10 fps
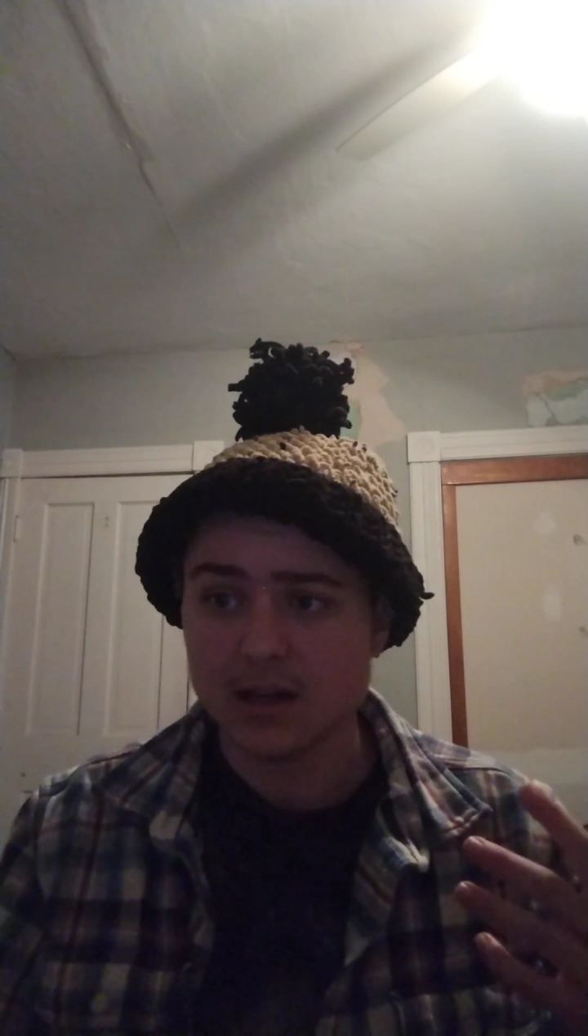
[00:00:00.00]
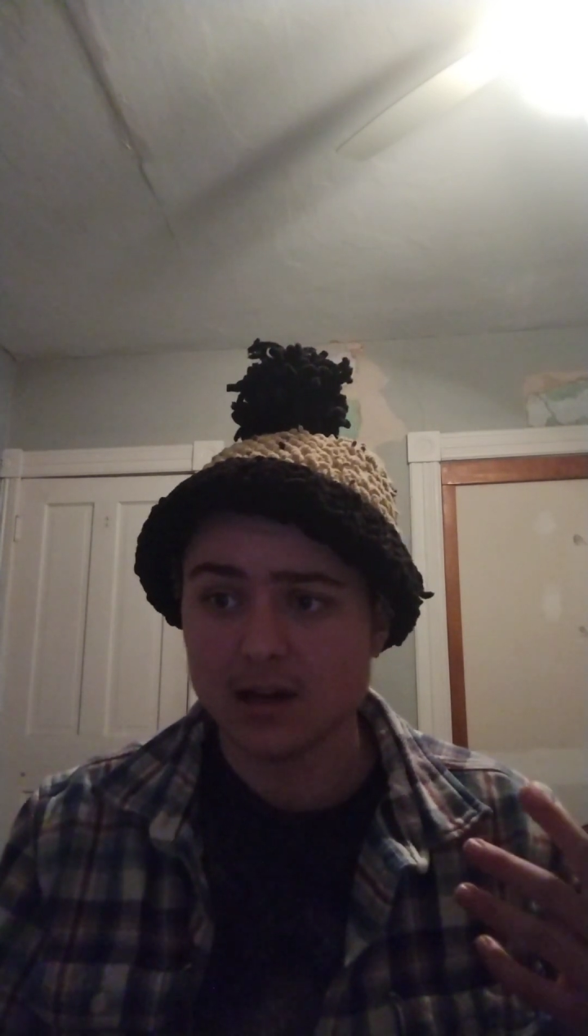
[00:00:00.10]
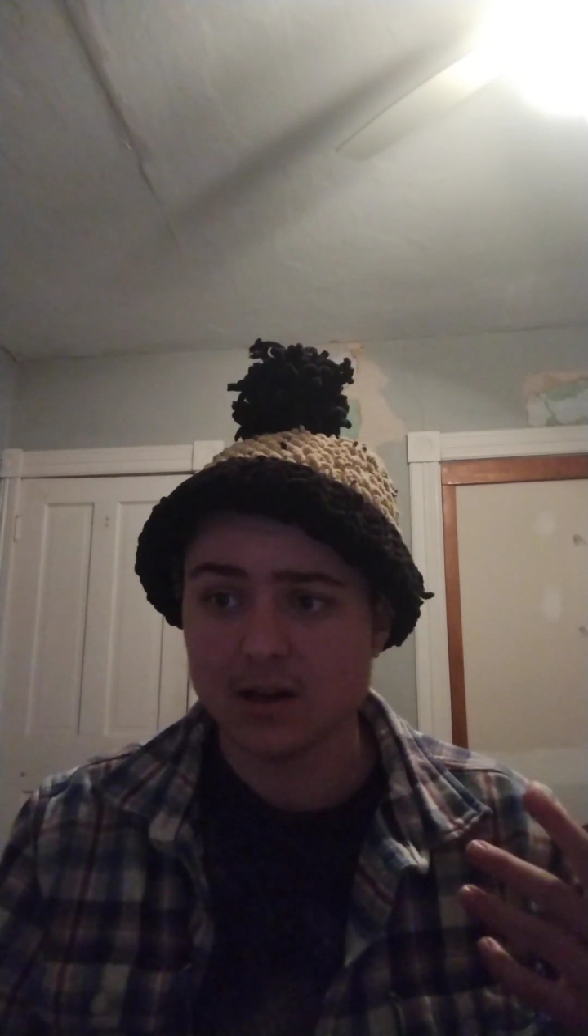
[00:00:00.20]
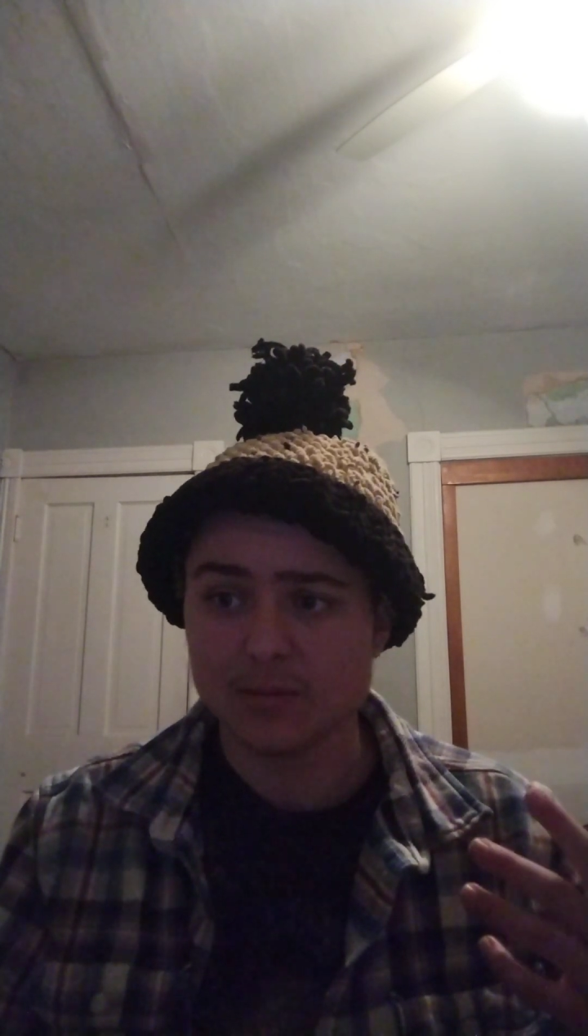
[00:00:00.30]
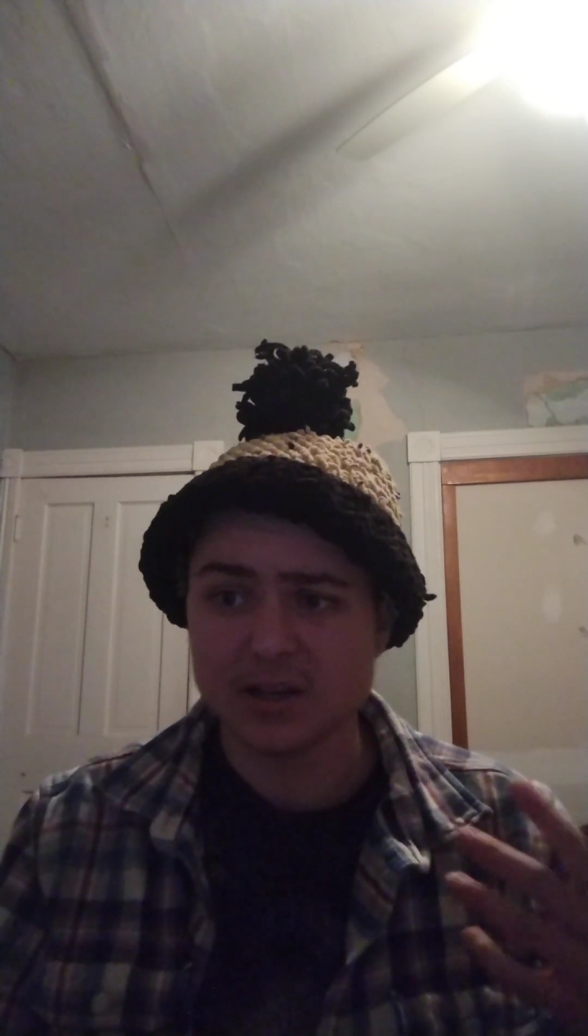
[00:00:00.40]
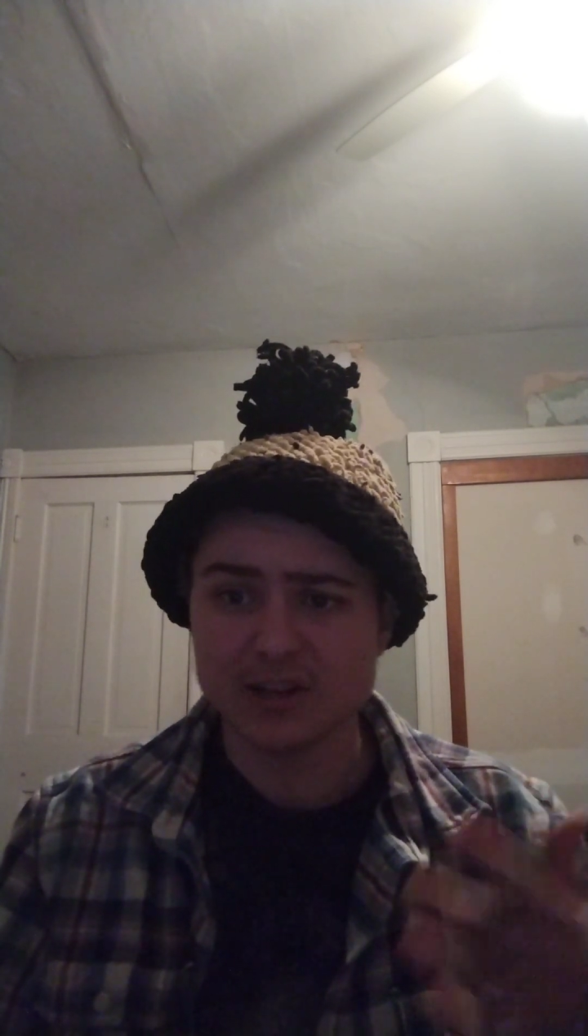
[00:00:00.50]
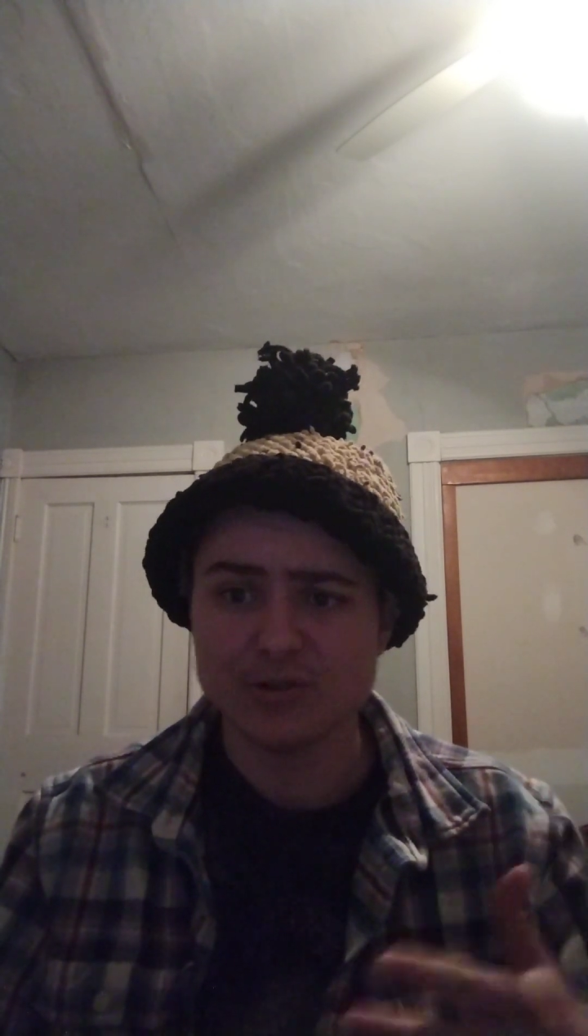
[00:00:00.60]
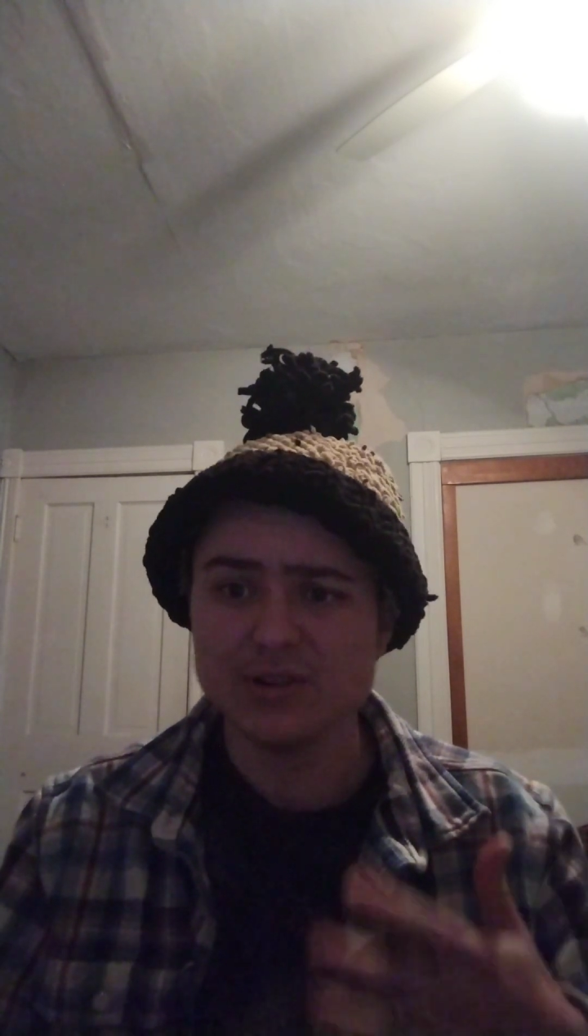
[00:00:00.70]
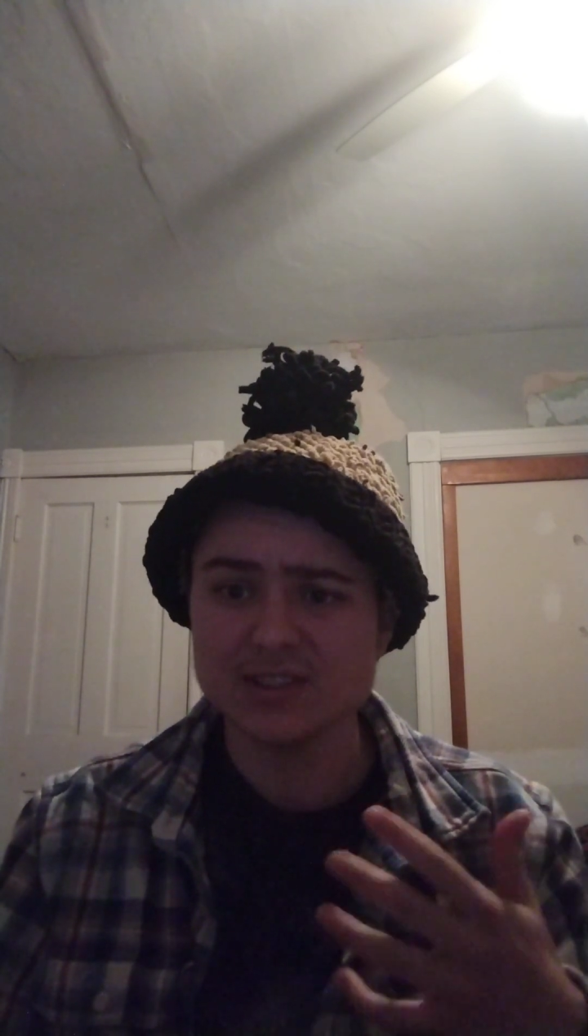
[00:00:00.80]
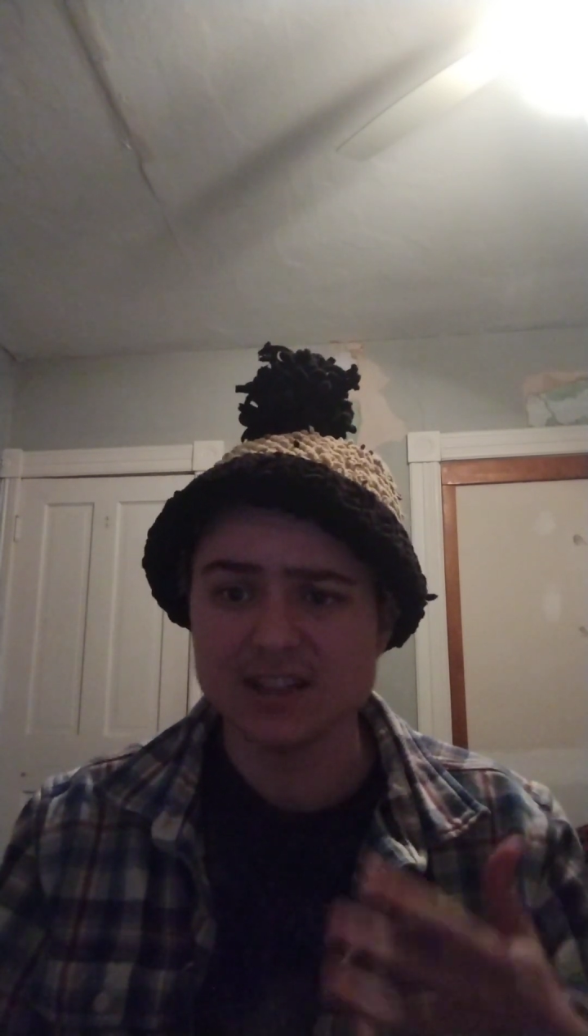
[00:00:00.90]
and
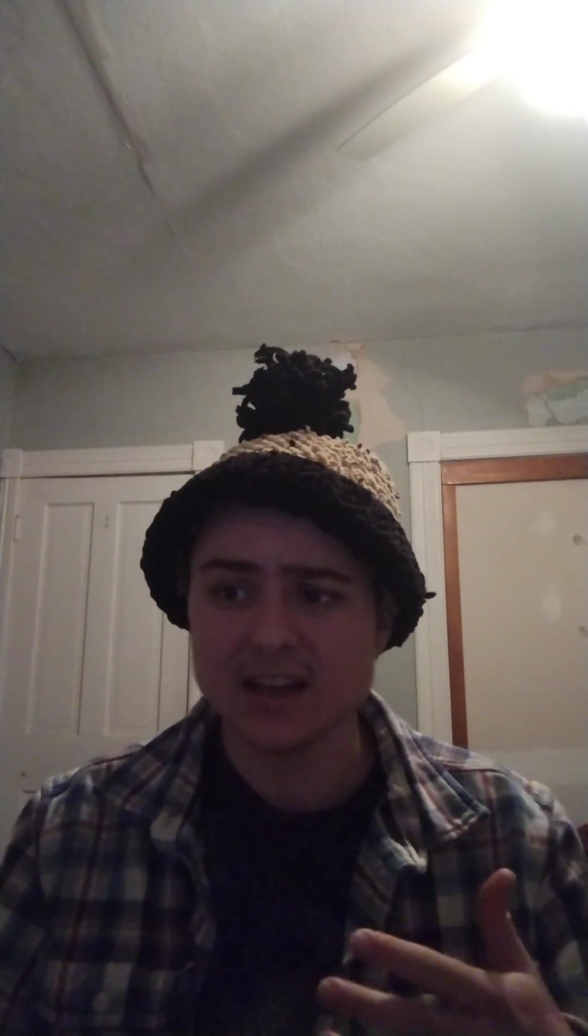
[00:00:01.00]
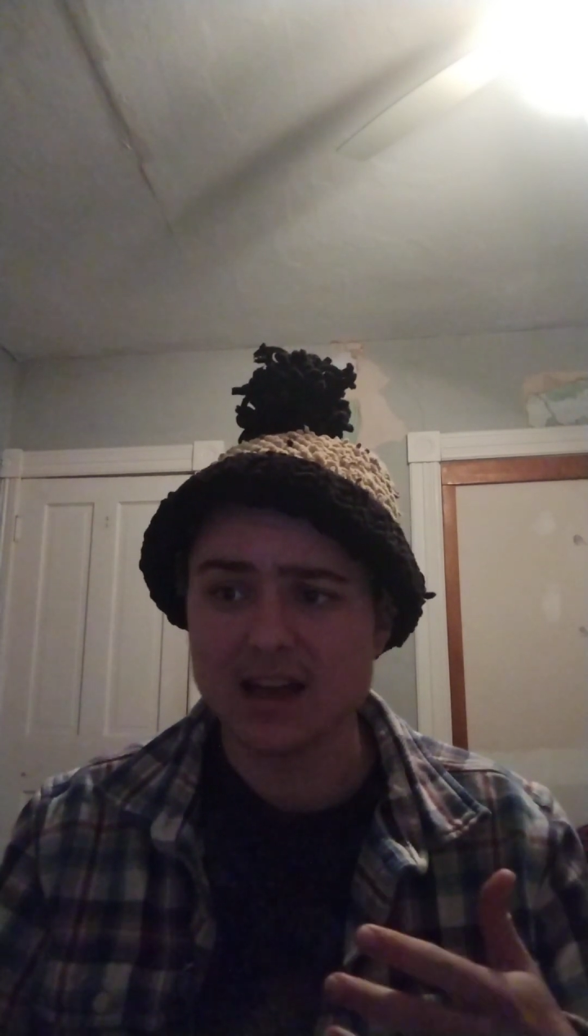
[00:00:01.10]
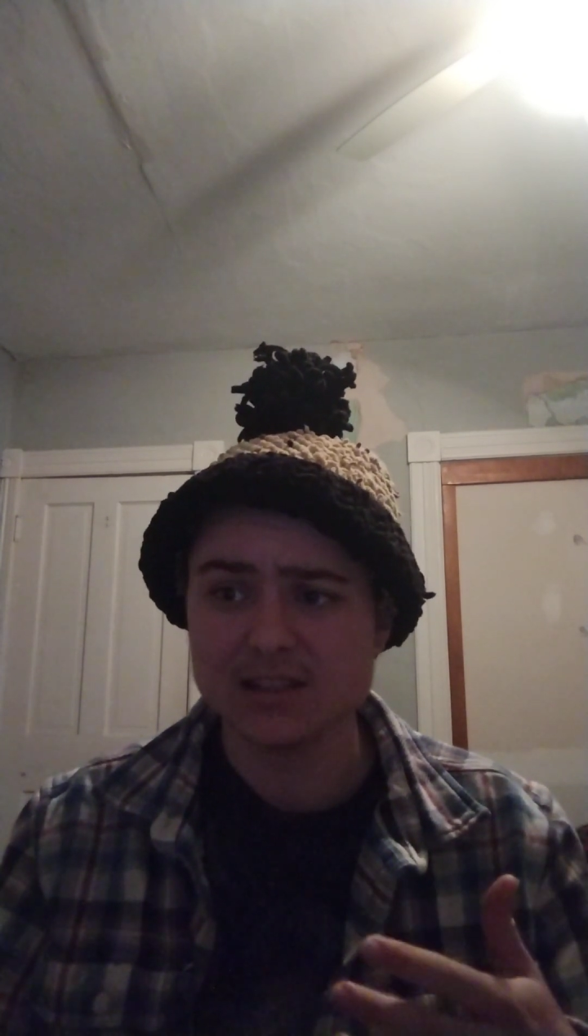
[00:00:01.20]
increasing